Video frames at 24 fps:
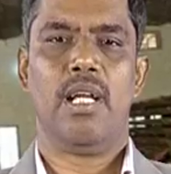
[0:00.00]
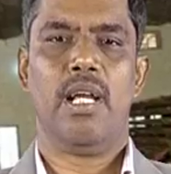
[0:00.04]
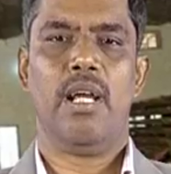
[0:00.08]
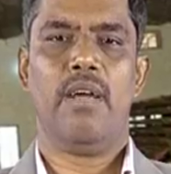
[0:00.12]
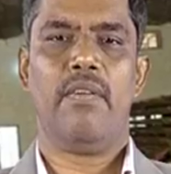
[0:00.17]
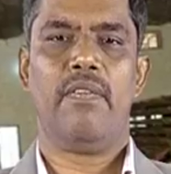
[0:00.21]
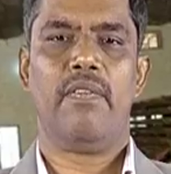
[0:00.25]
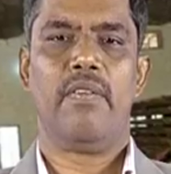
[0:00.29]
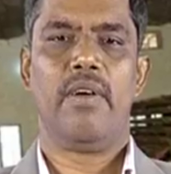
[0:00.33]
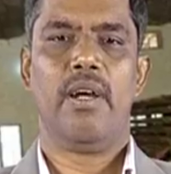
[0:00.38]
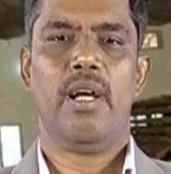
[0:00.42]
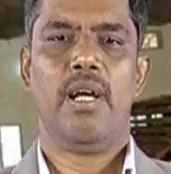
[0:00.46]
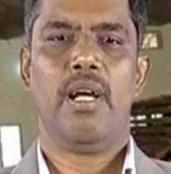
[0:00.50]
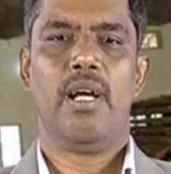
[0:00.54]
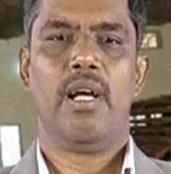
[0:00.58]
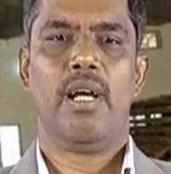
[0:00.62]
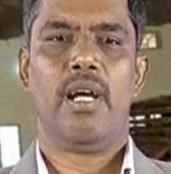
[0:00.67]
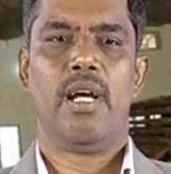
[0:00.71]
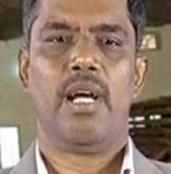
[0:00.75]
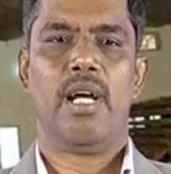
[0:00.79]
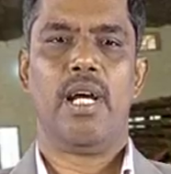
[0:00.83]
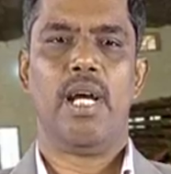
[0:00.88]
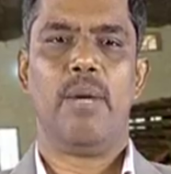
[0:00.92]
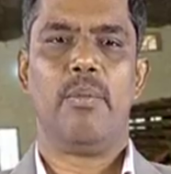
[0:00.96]
If
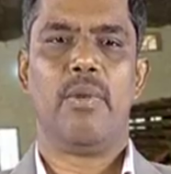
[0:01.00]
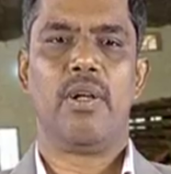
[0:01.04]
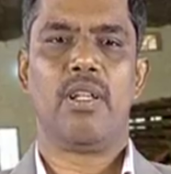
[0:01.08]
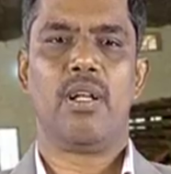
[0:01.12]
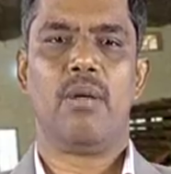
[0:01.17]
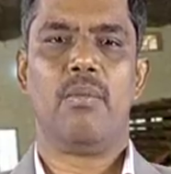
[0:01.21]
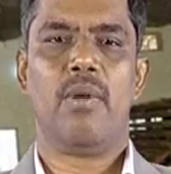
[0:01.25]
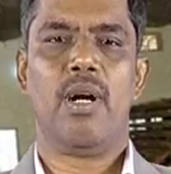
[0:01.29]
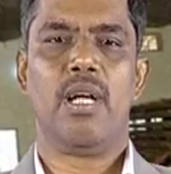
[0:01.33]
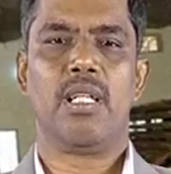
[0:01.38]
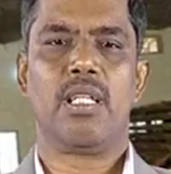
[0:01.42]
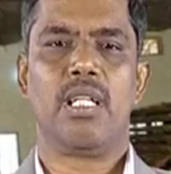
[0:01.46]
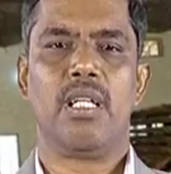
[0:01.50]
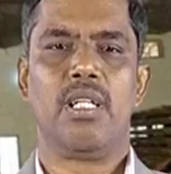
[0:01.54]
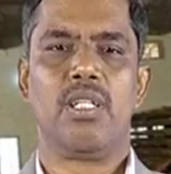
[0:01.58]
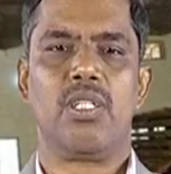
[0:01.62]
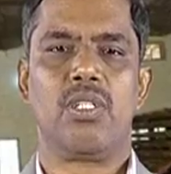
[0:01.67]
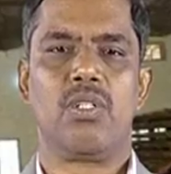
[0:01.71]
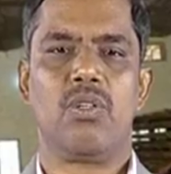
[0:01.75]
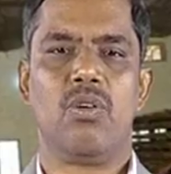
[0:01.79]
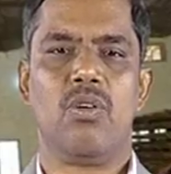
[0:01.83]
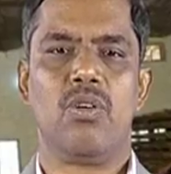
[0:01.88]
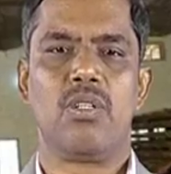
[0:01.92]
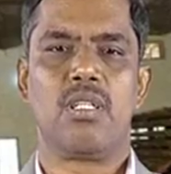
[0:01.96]
a mother moth
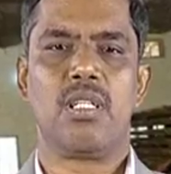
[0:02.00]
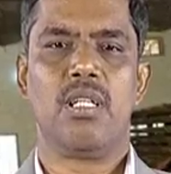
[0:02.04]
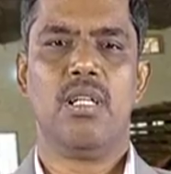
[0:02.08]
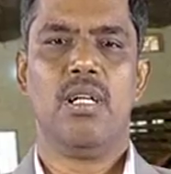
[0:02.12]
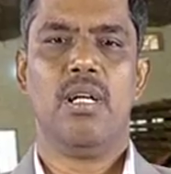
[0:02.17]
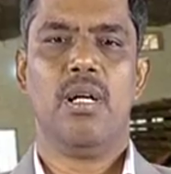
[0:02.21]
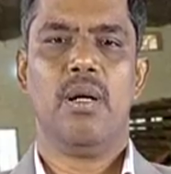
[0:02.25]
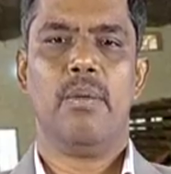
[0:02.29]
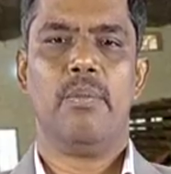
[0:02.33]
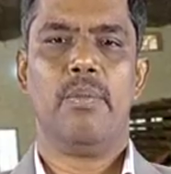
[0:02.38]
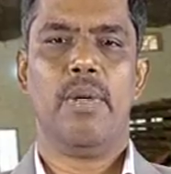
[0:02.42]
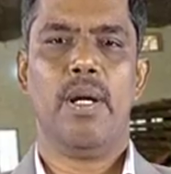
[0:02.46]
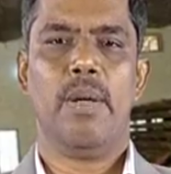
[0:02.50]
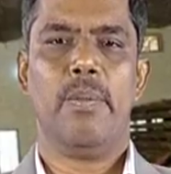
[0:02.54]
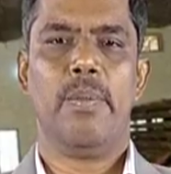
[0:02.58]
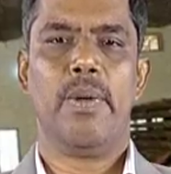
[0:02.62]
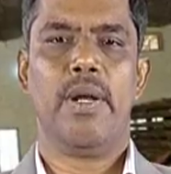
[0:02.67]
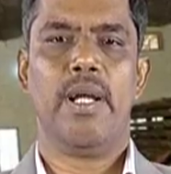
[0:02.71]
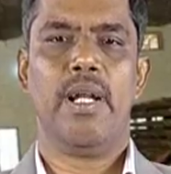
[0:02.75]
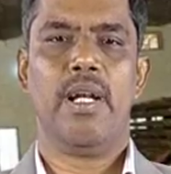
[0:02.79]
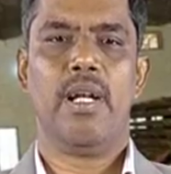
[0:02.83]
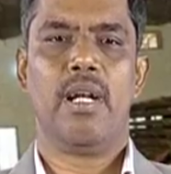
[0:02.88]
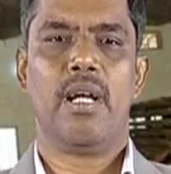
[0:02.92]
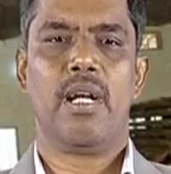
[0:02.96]
shows
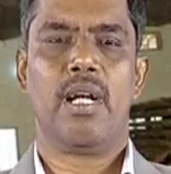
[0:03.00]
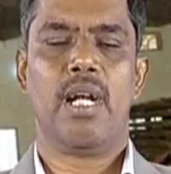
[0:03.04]
pebrine,